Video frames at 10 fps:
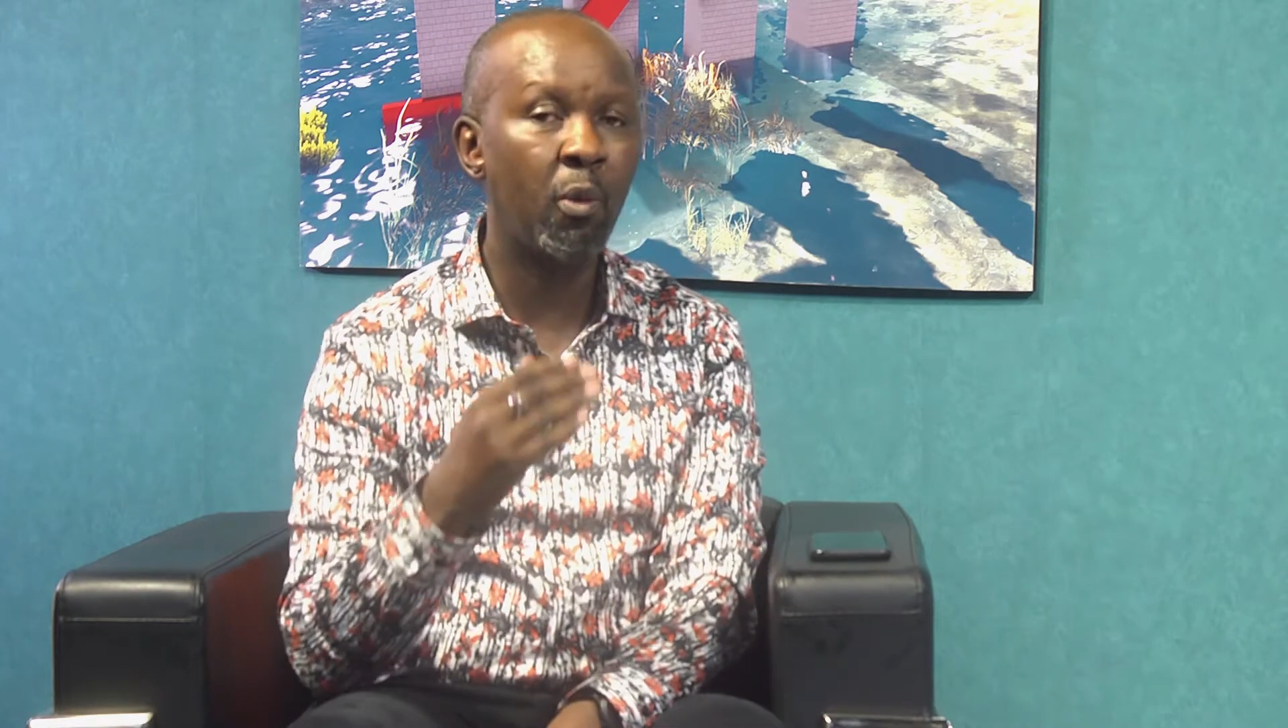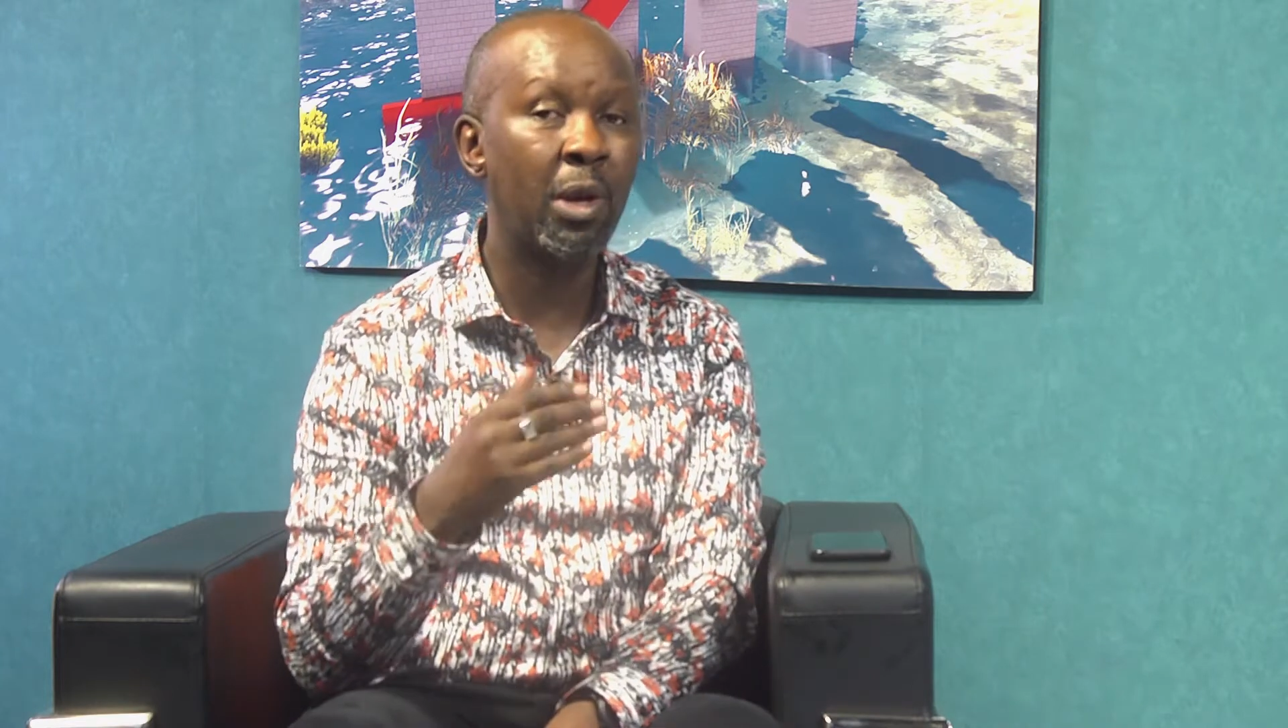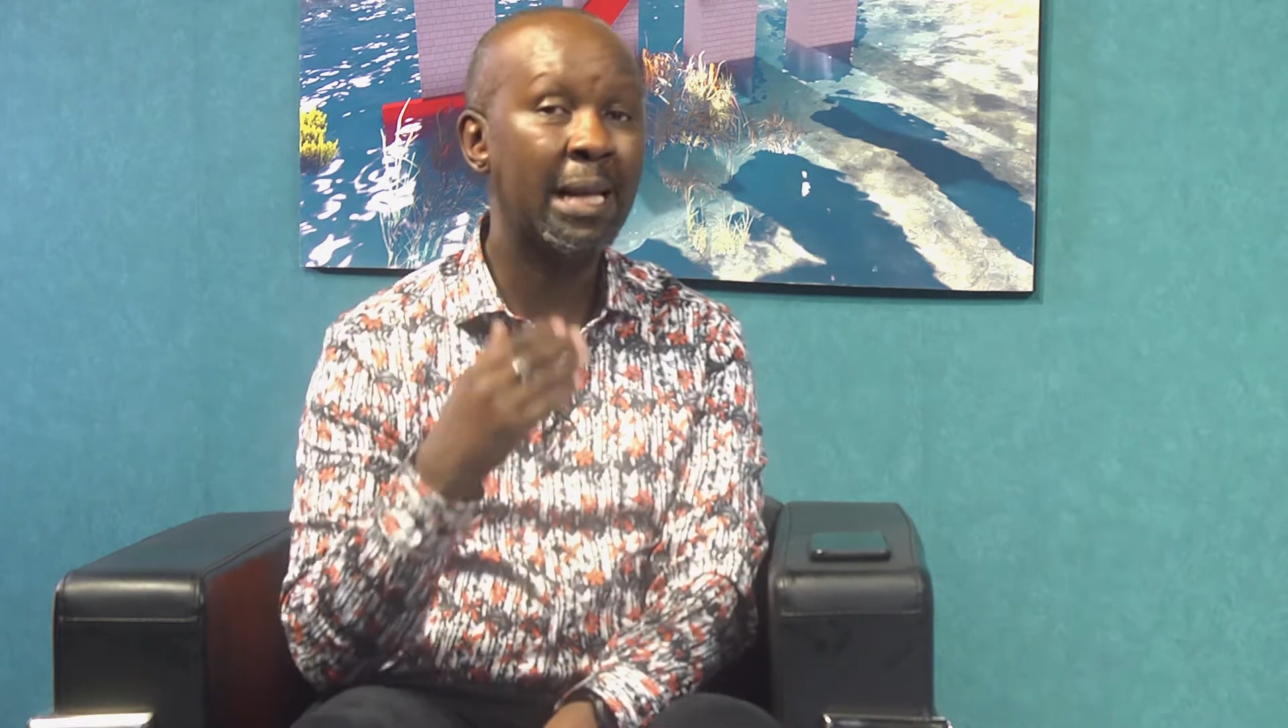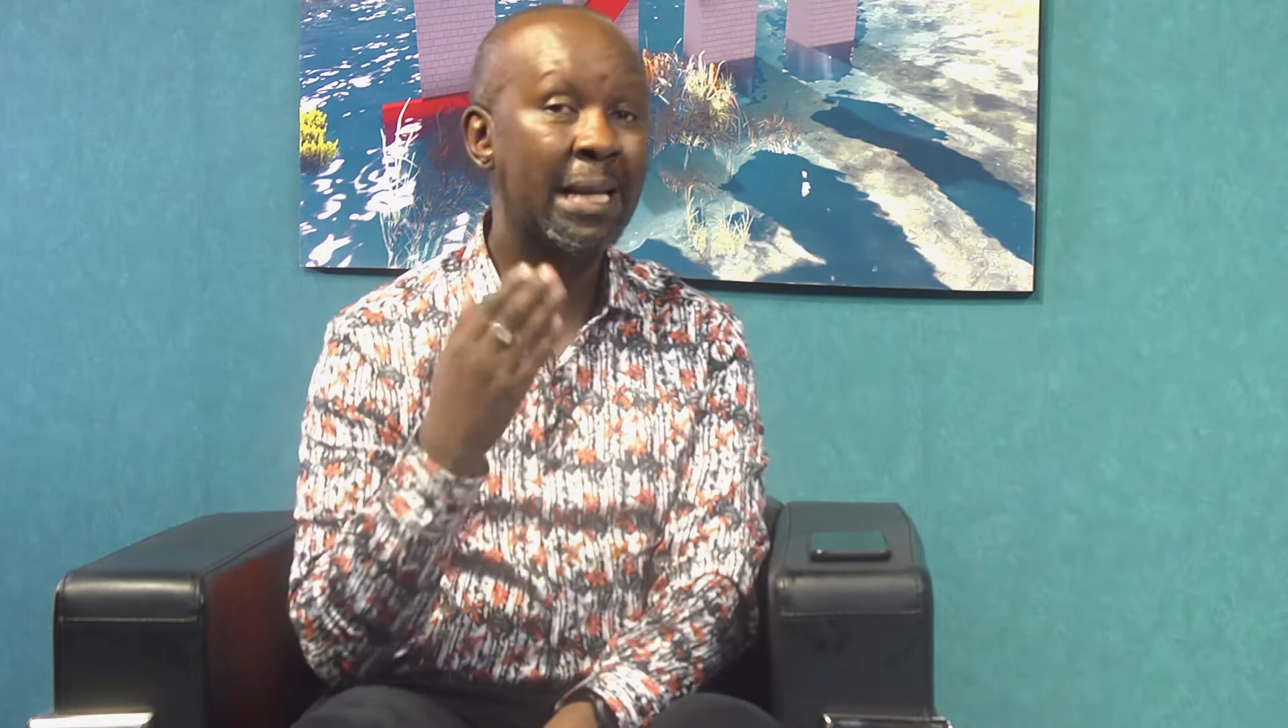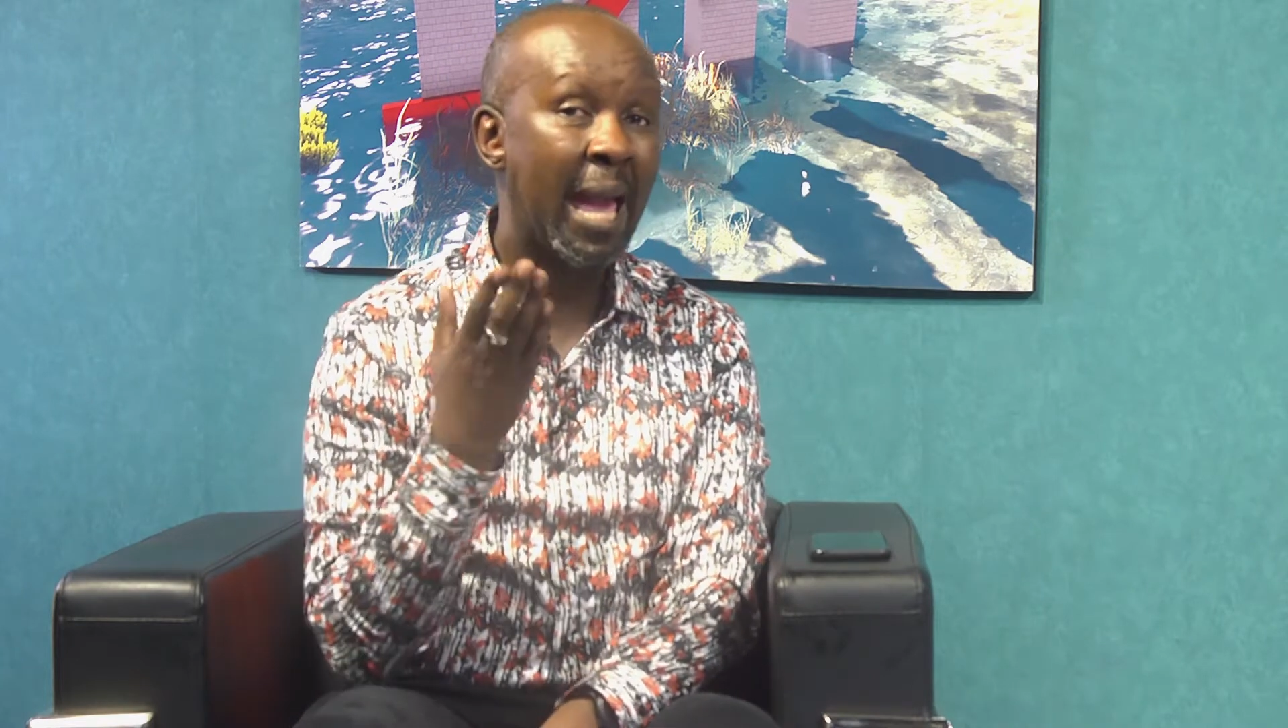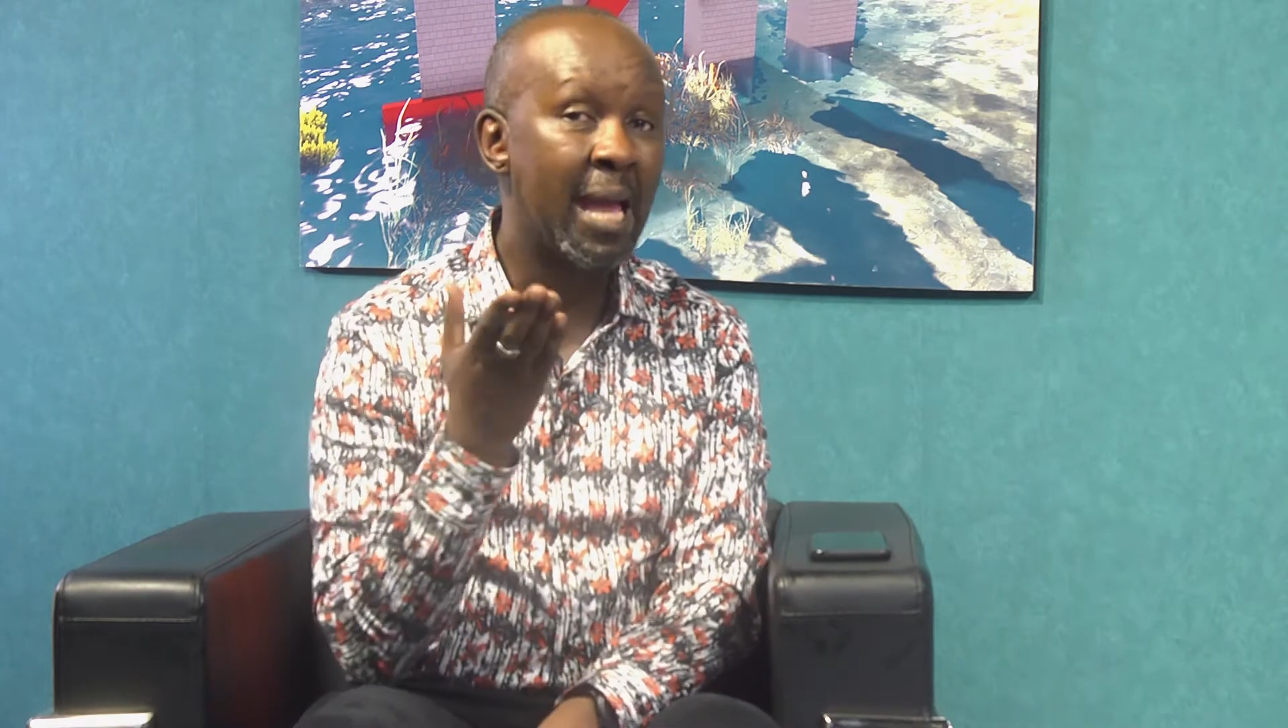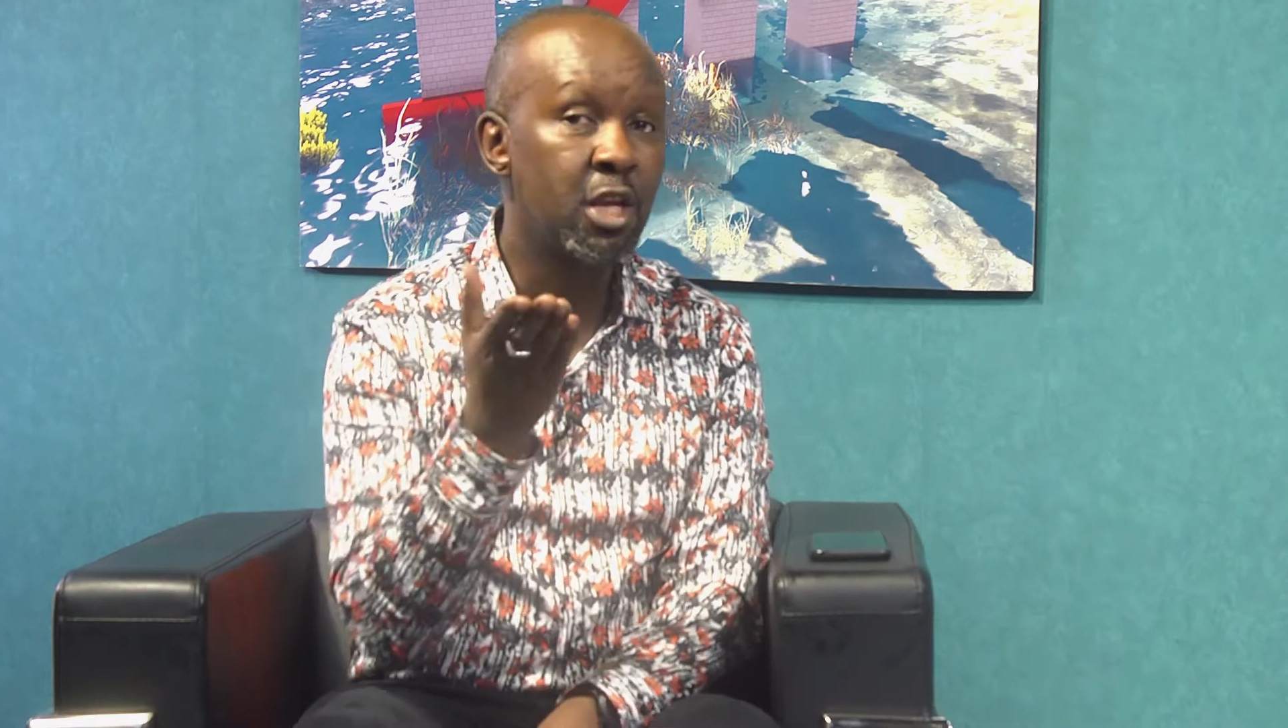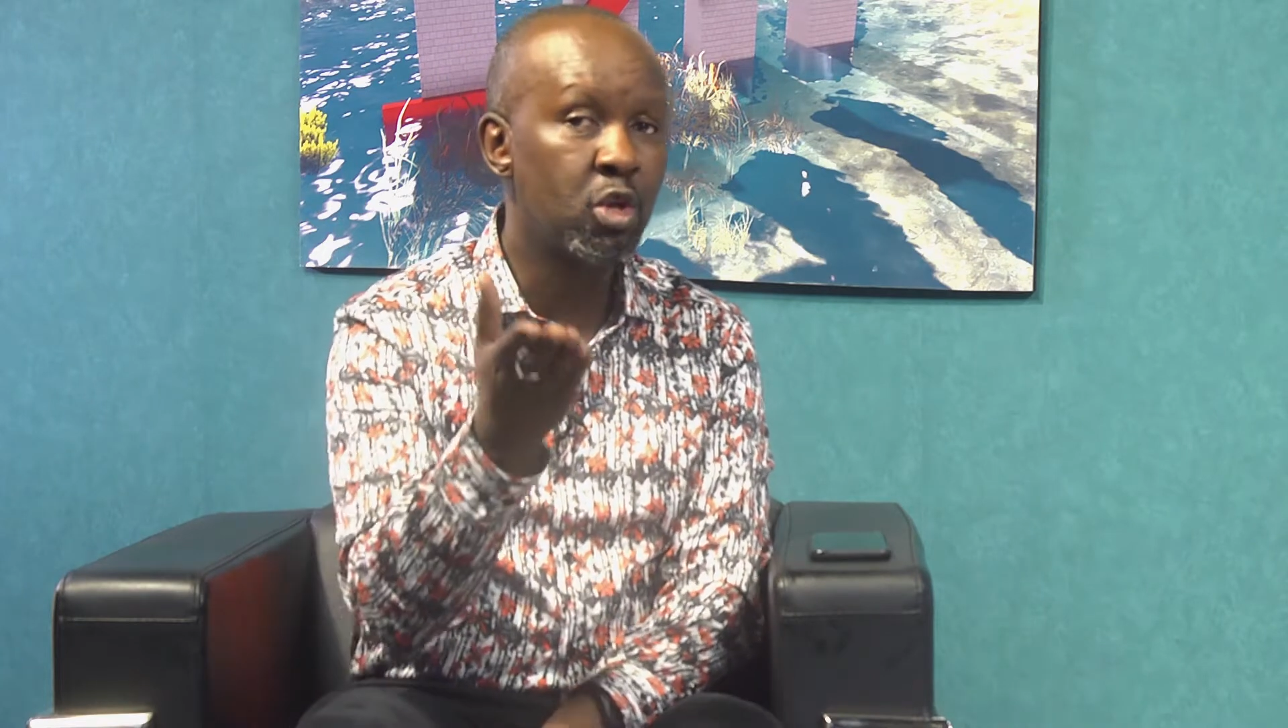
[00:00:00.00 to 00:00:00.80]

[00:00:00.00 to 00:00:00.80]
will guide